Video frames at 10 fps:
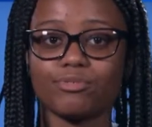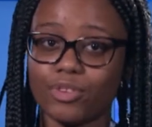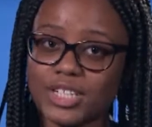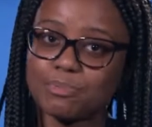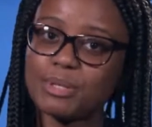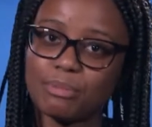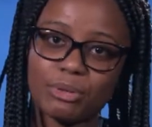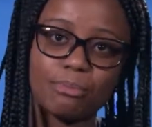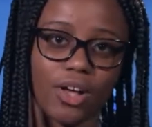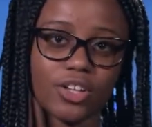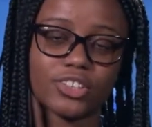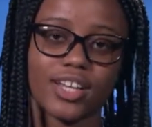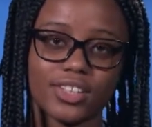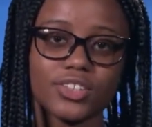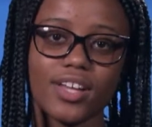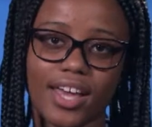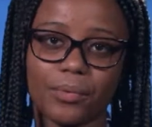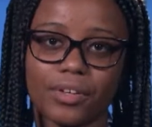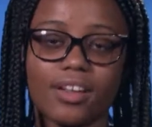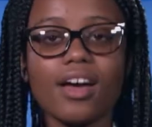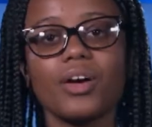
freshman middle blocker Kendall Haywood